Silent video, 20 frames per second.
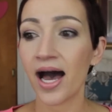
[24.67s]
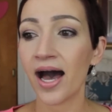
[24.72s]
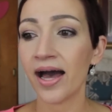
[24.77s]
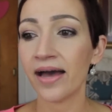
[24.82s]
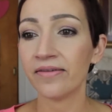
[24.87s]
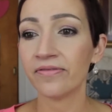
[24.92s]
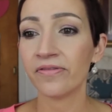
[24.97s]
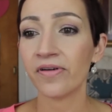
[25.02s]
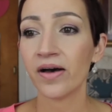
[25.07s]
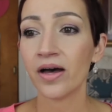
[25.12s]

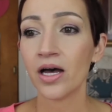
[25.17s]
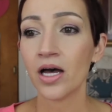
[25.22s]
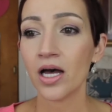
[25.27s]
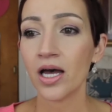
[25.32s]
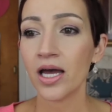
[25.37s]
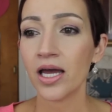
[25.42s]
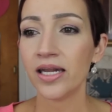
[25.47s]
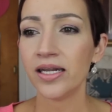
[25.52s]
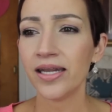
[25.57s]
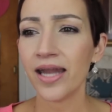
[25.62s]
I've
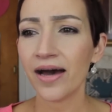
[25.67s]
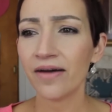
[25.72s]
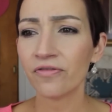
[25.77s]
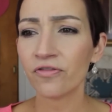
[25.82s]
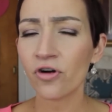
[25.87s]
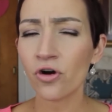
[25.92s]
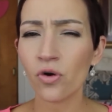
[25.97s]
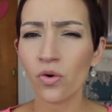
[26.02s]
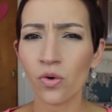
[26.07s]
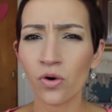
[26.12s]

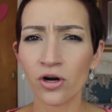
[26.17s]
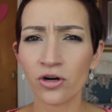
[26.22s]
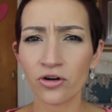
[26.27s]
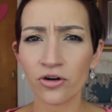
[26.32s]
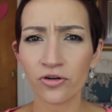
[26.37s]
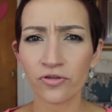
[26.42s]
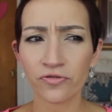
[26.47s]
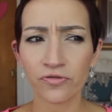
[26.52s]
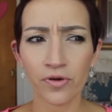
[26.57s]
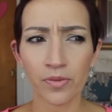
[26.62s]
never
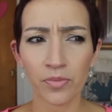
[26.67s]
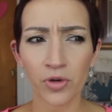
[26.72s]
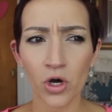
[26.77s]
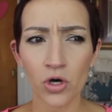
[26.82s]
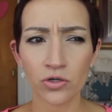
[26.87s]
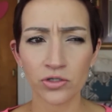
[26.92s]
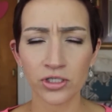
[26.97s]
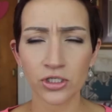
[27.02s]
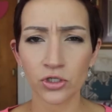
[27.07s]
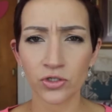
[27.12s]
ordered from
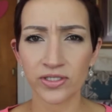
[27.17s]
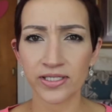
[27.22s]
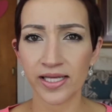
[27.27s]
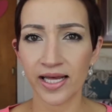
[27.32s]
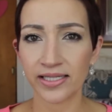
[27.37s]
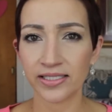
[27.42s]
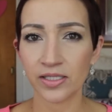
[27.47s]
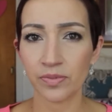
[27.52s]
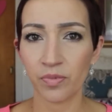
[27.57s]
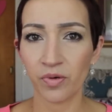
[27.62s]
Coastal
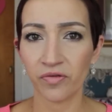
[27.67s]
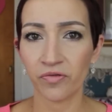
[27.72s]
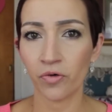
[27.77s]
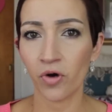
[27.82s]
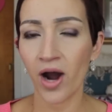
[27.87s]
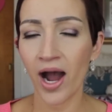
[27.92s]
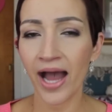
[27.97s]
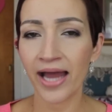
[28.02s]
Scents before.